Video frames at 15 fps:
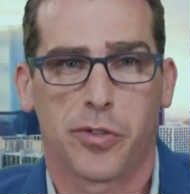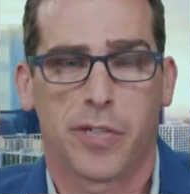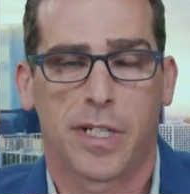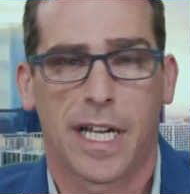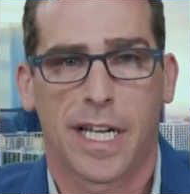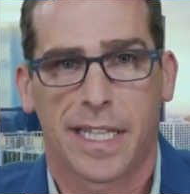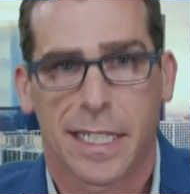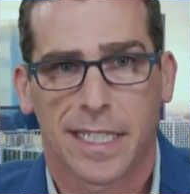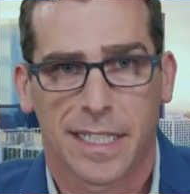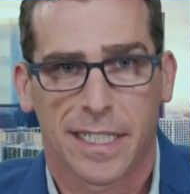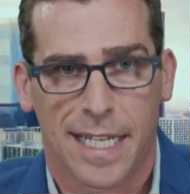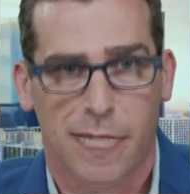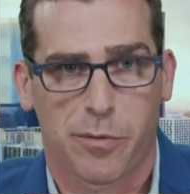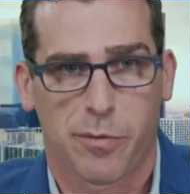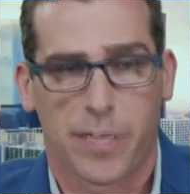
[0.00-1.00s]
And I think the
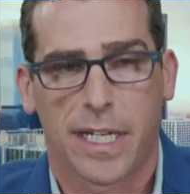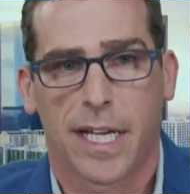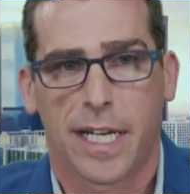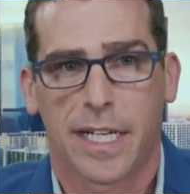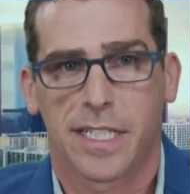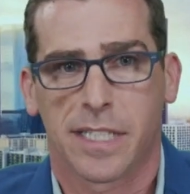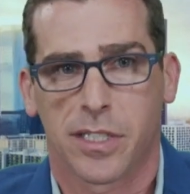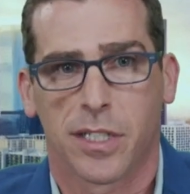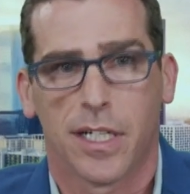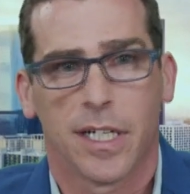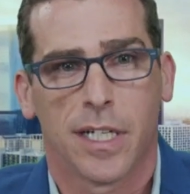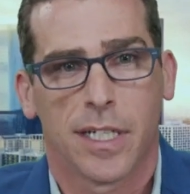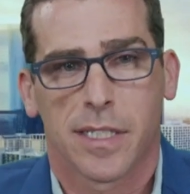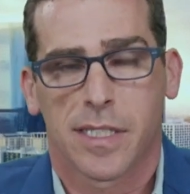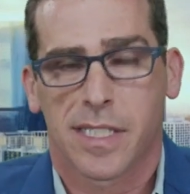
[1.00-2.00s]
next rate hike is it uh,
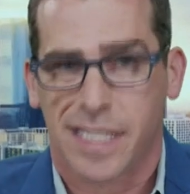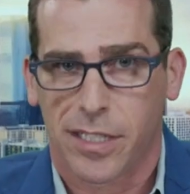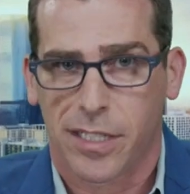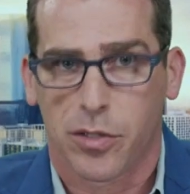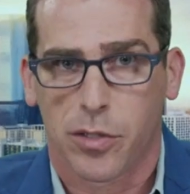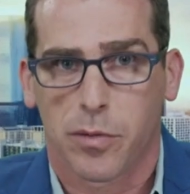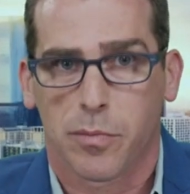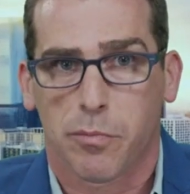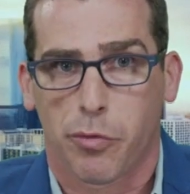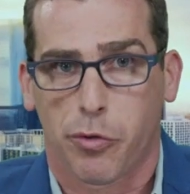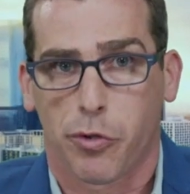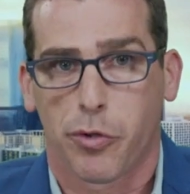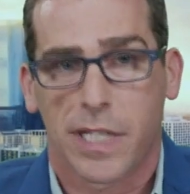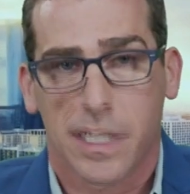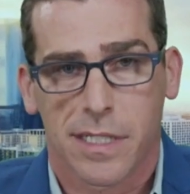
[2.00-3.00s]
still
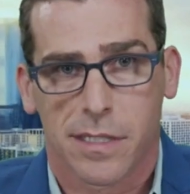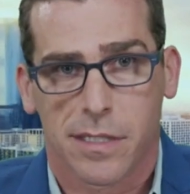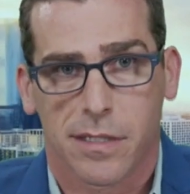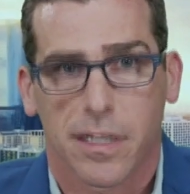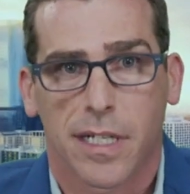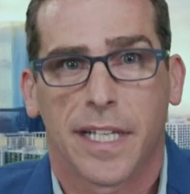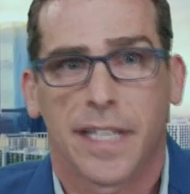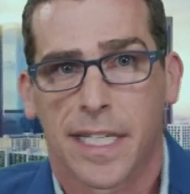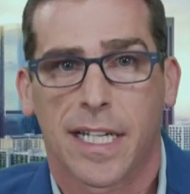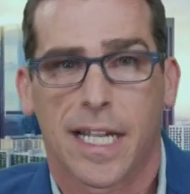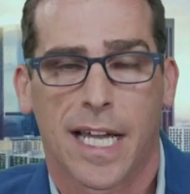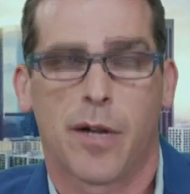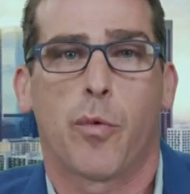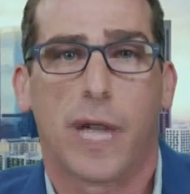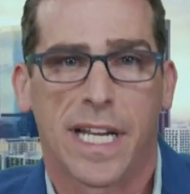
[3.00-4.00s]
prudent, and then kind
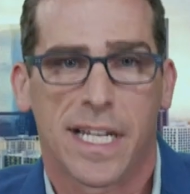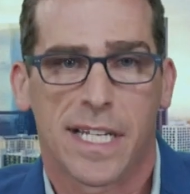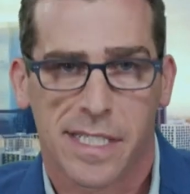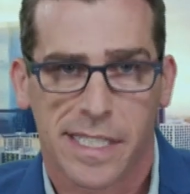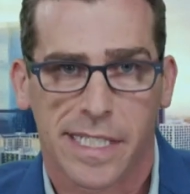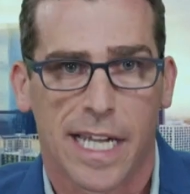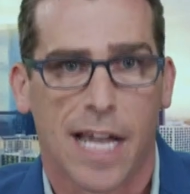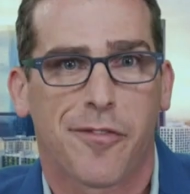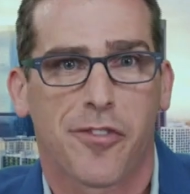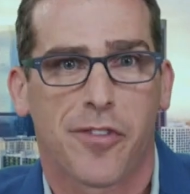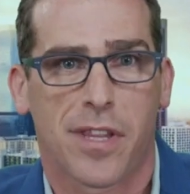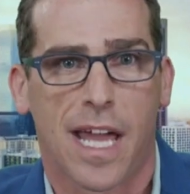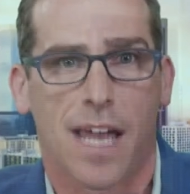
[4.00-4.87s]
of wait and see after that.